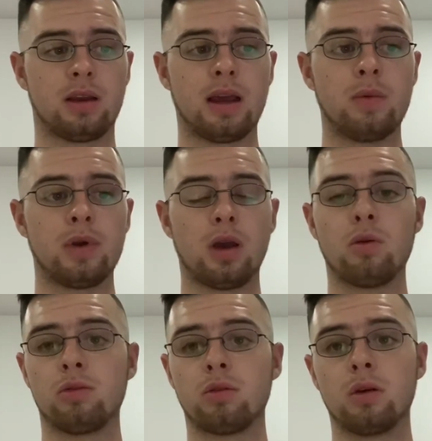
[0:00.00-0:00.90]
Can we
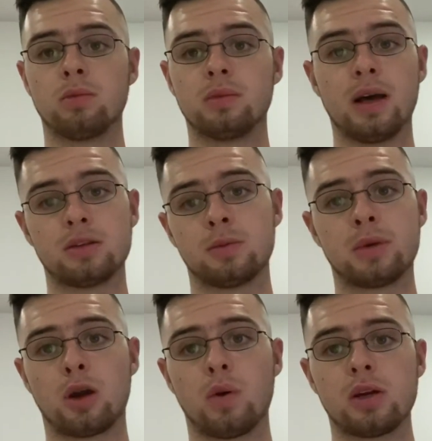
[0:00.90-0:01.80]
go through? That's the
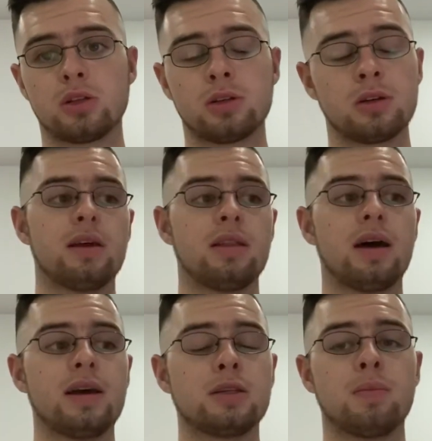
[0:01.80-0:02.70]
big question.
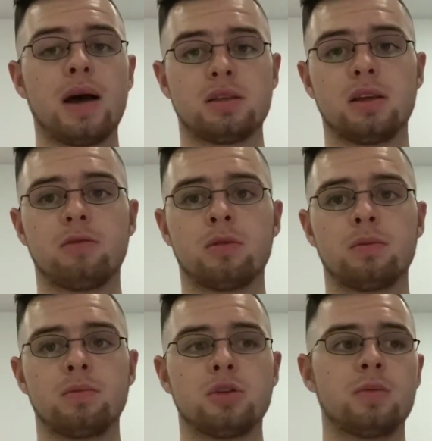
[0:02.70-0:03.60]
That is massive,
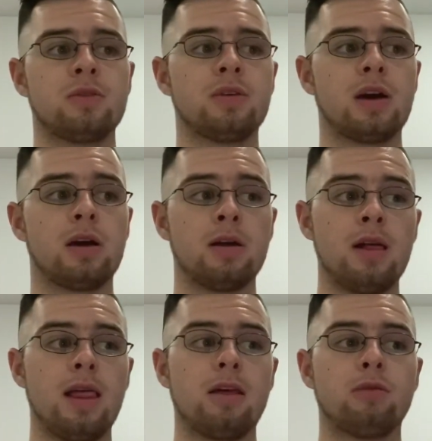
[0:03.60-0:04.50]
to be fair.
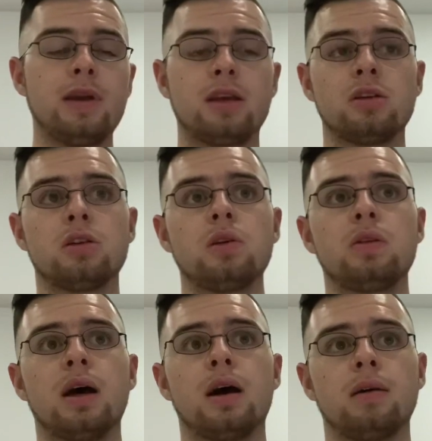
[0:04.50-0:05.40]
If we can do
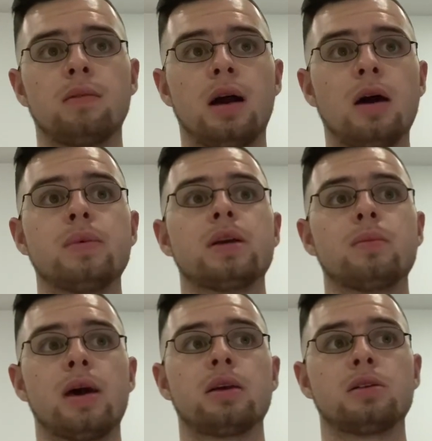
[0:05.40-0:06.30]
that, I'll be
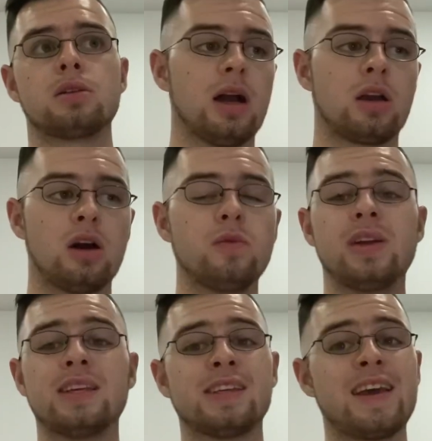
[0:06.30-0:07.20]
amazed. I can't
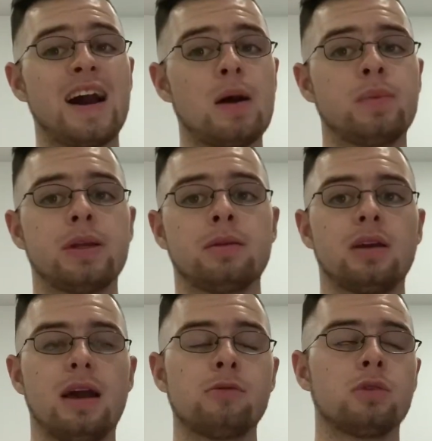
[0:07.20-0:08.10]
really see it
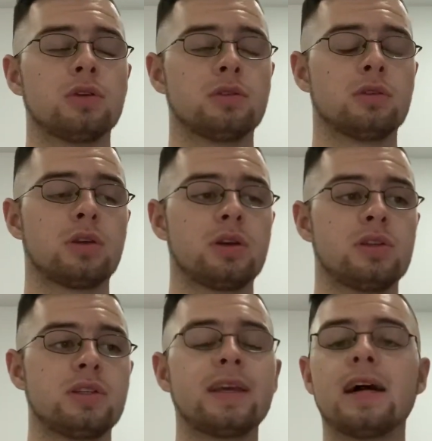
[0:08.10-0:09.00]
happening. Everyone can
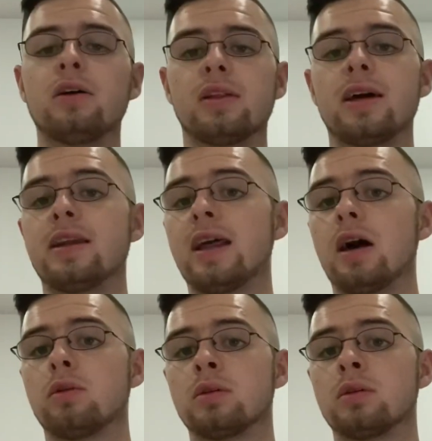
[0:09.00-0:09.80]
see out there now.